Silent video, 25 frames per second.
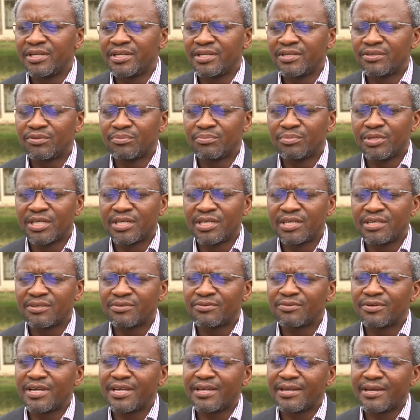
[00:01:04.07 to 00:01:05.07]
need to begin
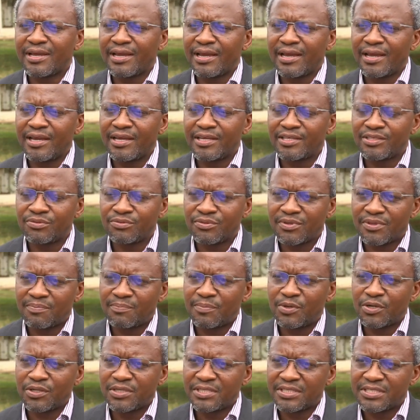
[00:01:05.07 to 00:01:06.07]
to engage
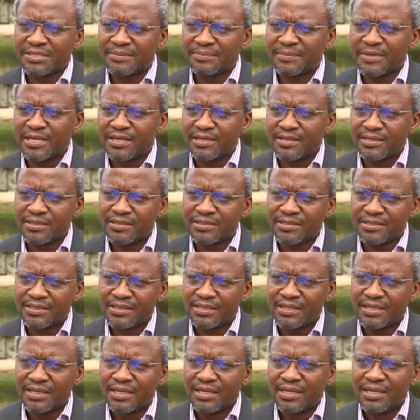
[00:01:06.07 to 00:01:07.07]
with
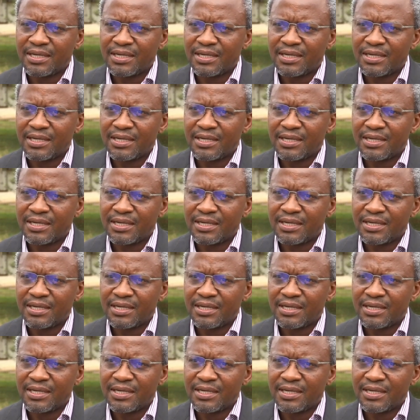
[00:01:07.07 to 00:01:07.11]
policymakers,